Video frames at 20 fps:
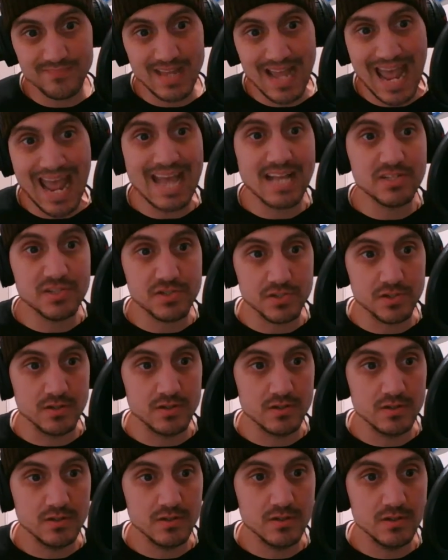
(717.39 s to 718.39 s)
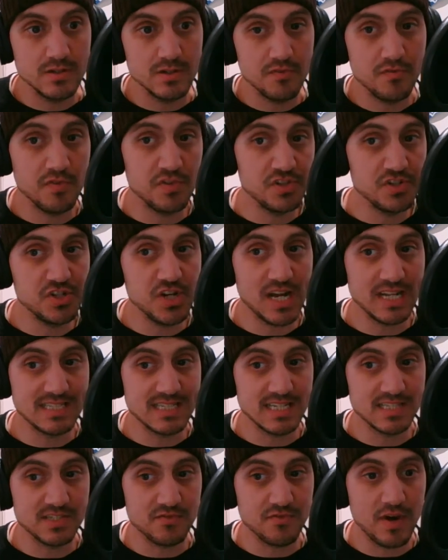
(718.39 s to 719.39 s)
answer for the Jets
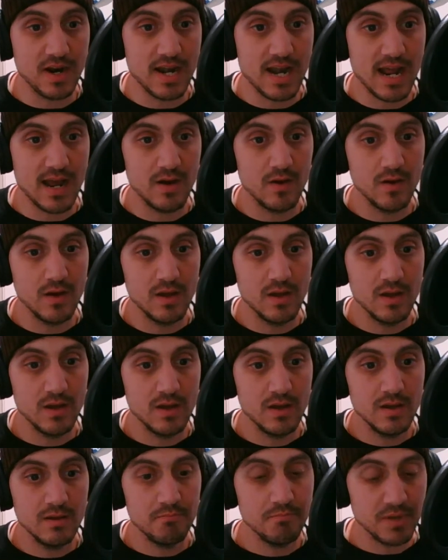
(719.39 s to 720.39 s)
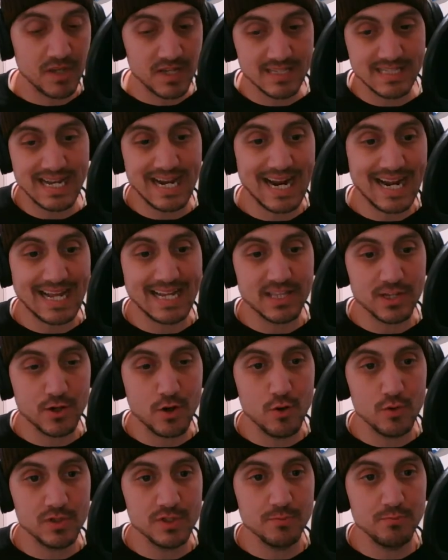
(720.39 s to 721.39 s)
as of right now, because they got to get the
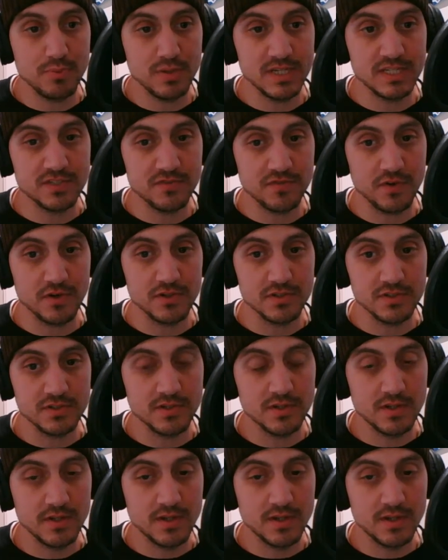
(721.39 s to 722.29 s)
coach in place first.